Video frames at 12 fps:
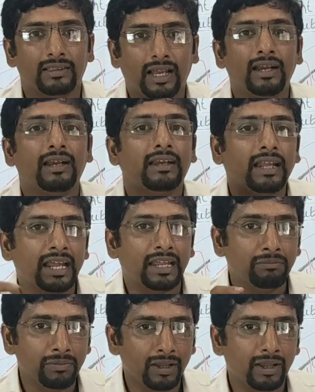that
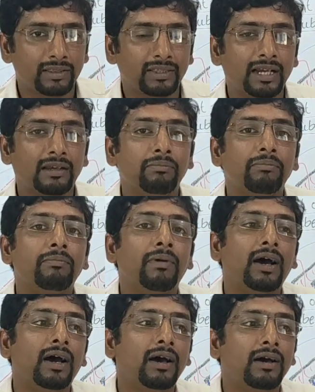time that
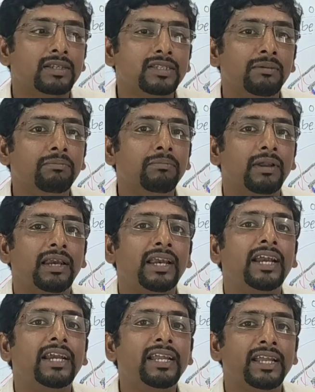some
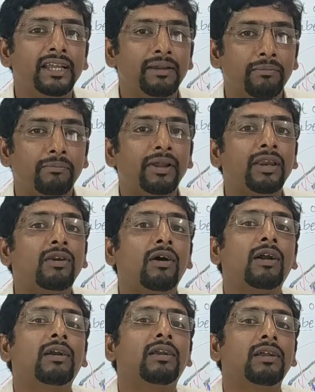lady may
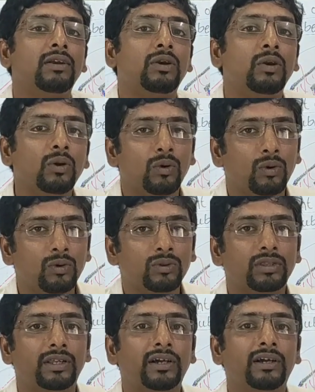not
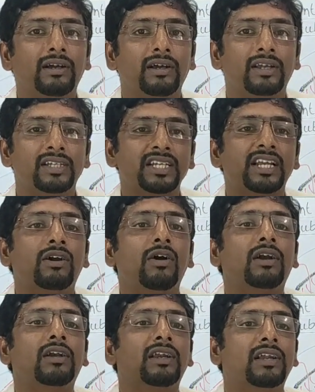know she
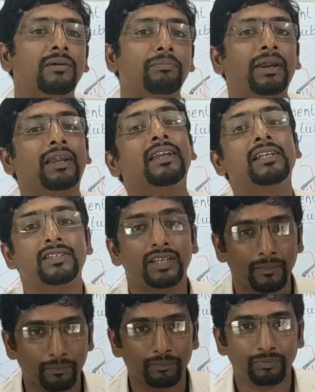got a
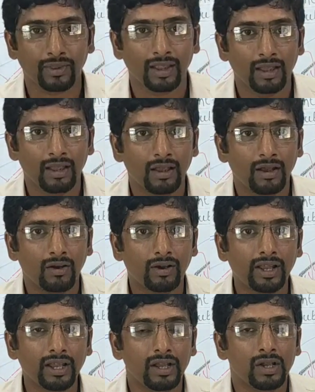pregnancy.
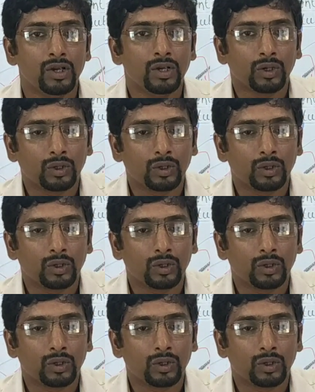Okay,